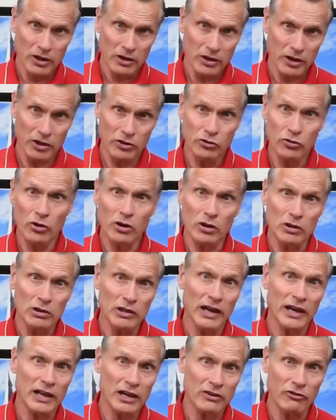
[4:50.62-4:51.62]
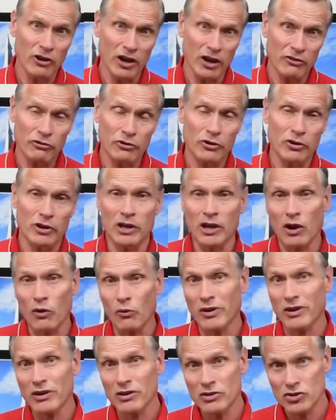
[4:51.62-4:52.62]
it took a lot of effort. And I
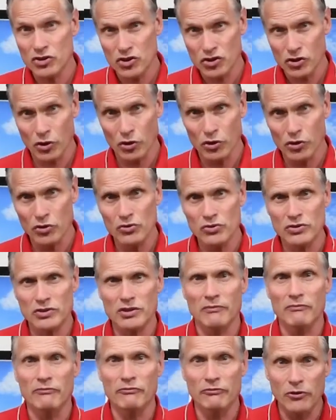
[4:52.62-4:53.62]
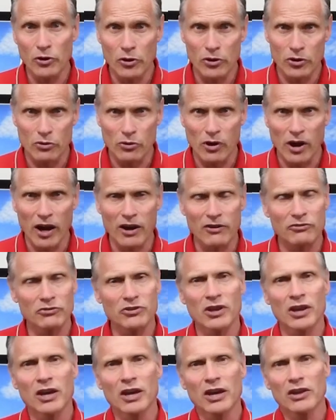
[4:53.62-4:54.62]
wanted to show you some
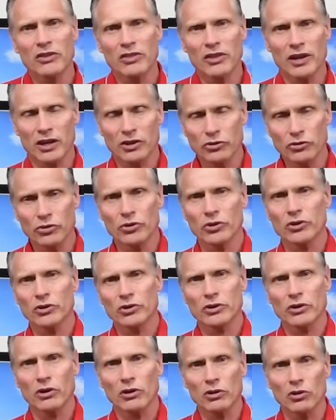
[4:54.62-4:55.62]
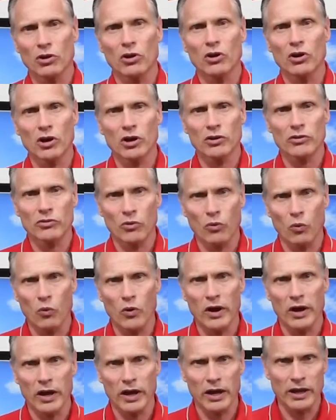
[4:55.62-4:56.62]
photographs that I took along the
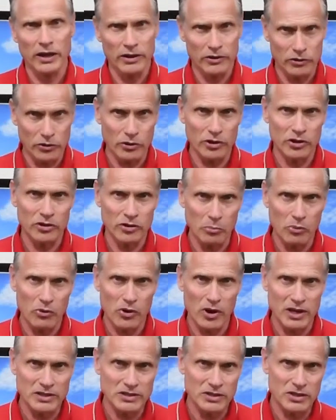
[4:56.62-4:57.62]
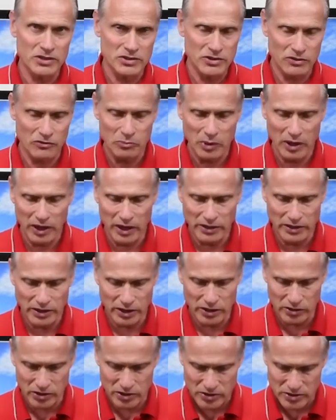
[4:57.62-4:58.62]
way during the process of
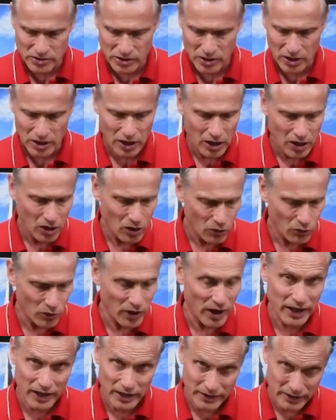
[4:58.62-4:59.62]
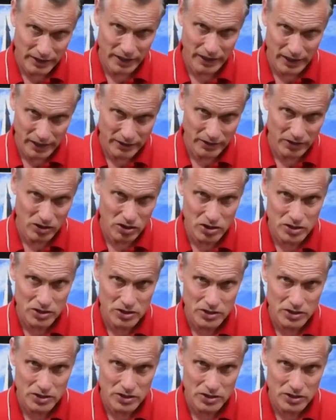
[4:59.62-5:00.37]
painting this rocket to get it to this